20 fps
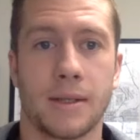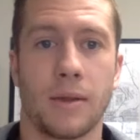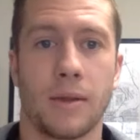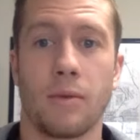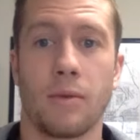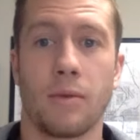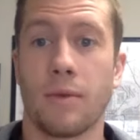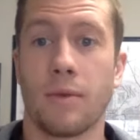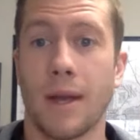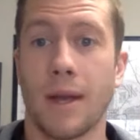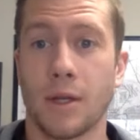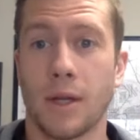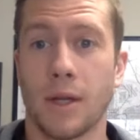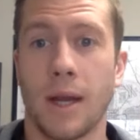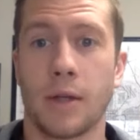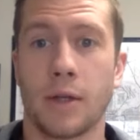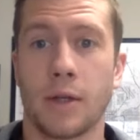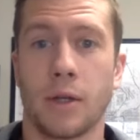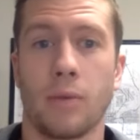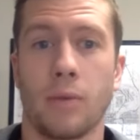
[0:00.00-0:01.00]
free
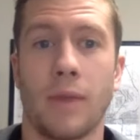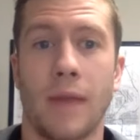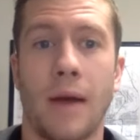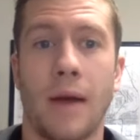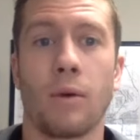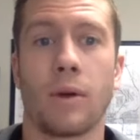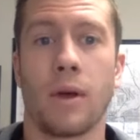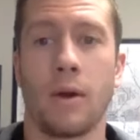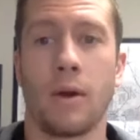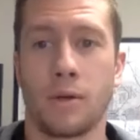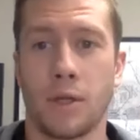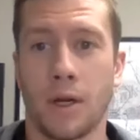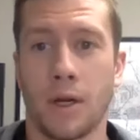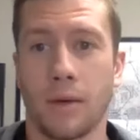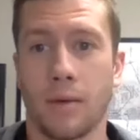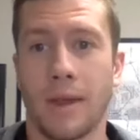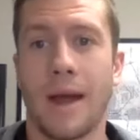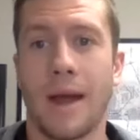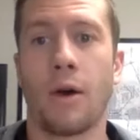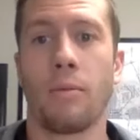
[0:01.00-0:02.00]
education without coaching,
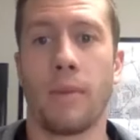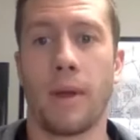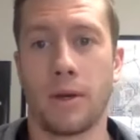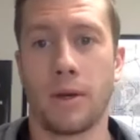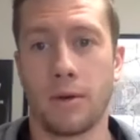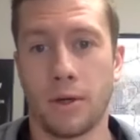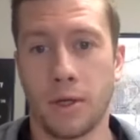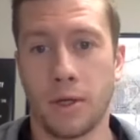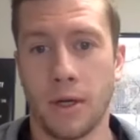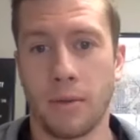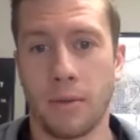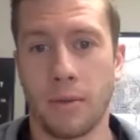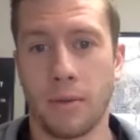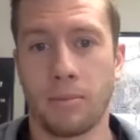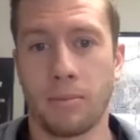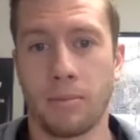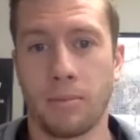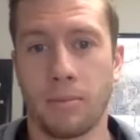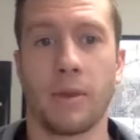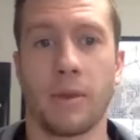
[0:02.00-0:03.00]
without mentorship,
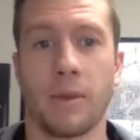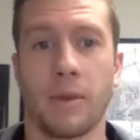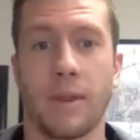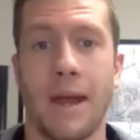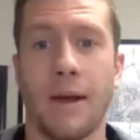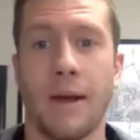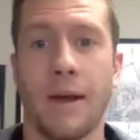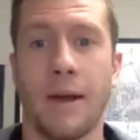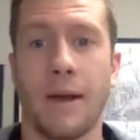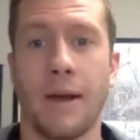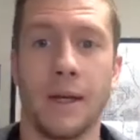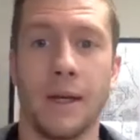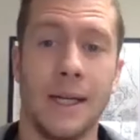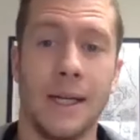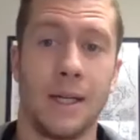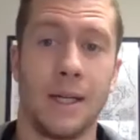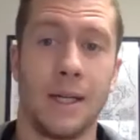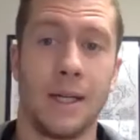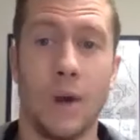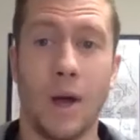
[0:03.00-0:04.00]
and without
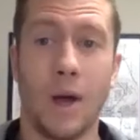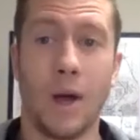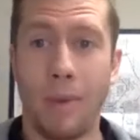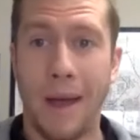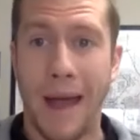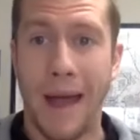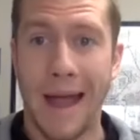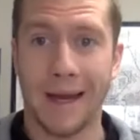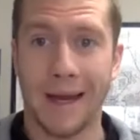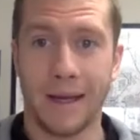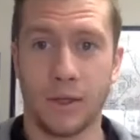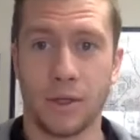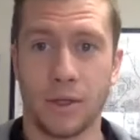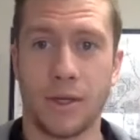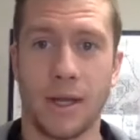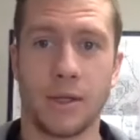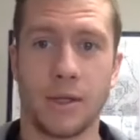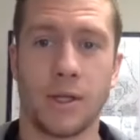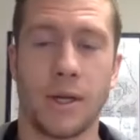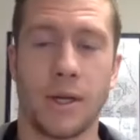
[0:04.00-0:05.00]
well-packaged
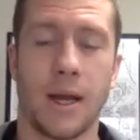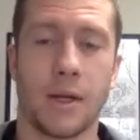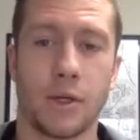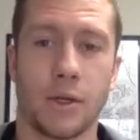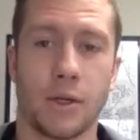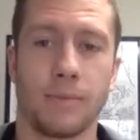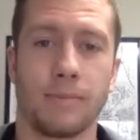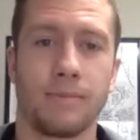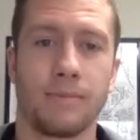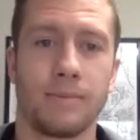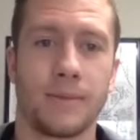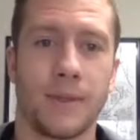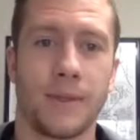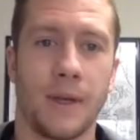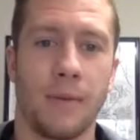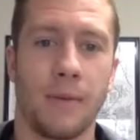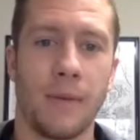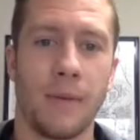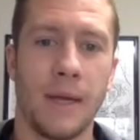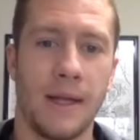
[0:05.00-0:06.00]
education. So
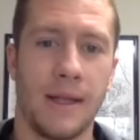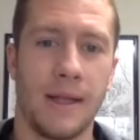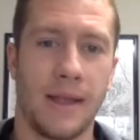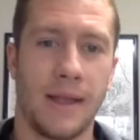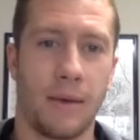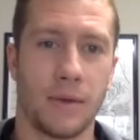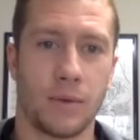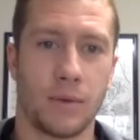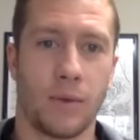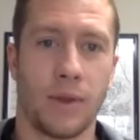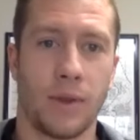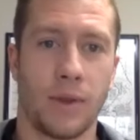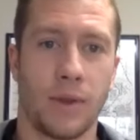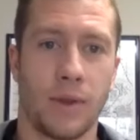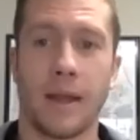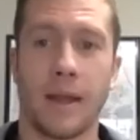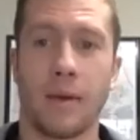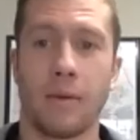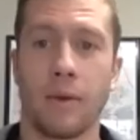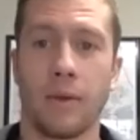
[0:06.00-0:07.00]
that was one thing that
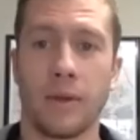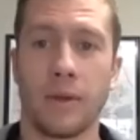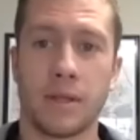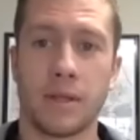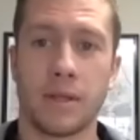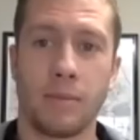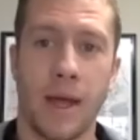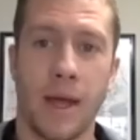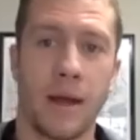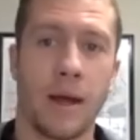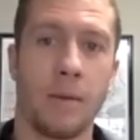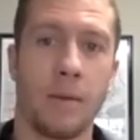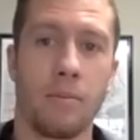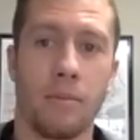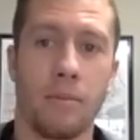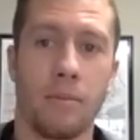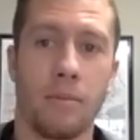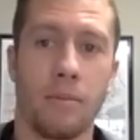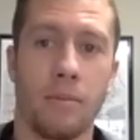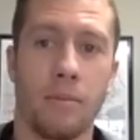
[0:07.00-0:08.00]
really sped up
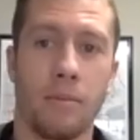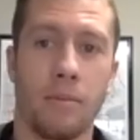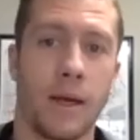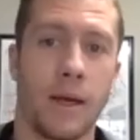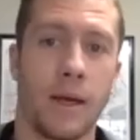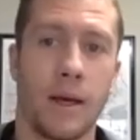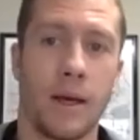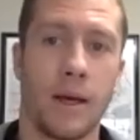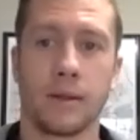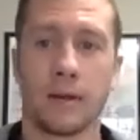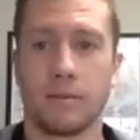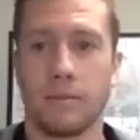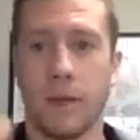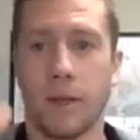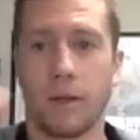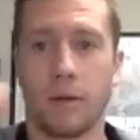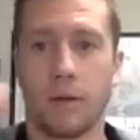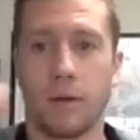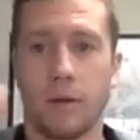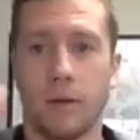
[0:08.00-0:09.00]
my my
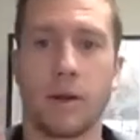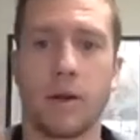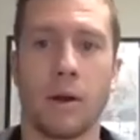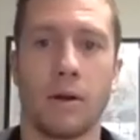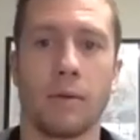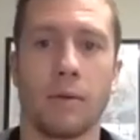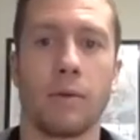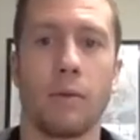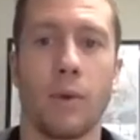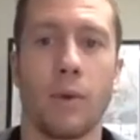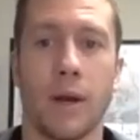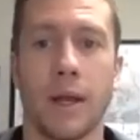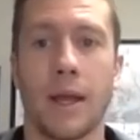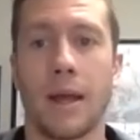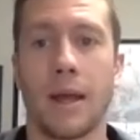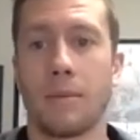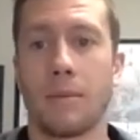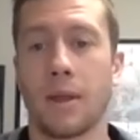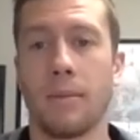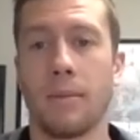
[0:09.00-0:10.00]
learning curve when it
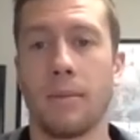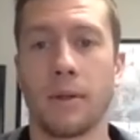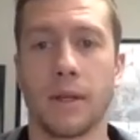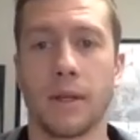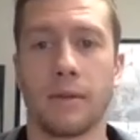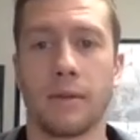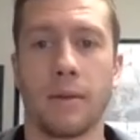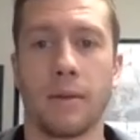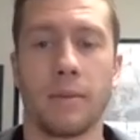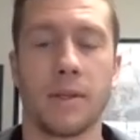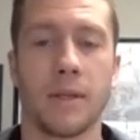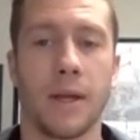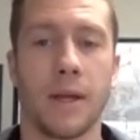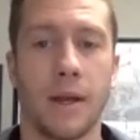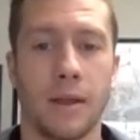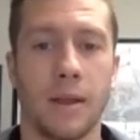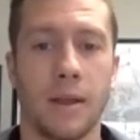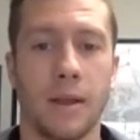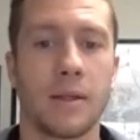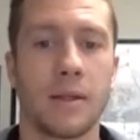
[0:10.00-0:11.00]
came to the multifamily side of
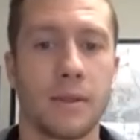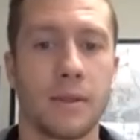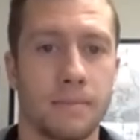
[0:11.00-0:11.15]
things.